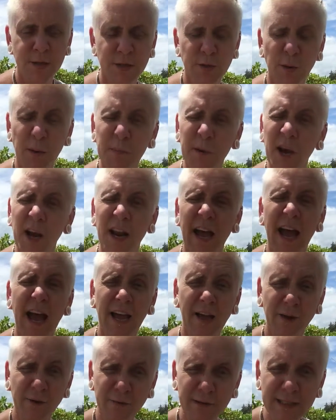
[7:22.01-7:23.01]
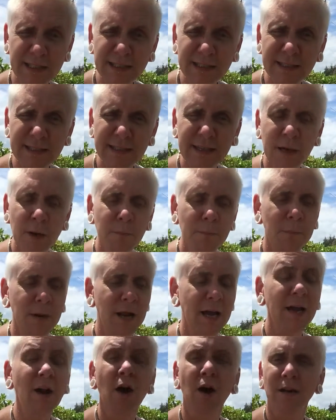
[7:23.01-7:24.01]
So I'm kind of angry,
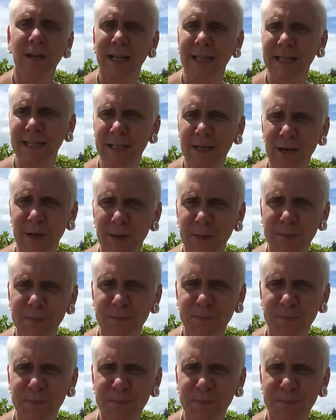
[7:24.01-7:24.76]
but I can't let it go.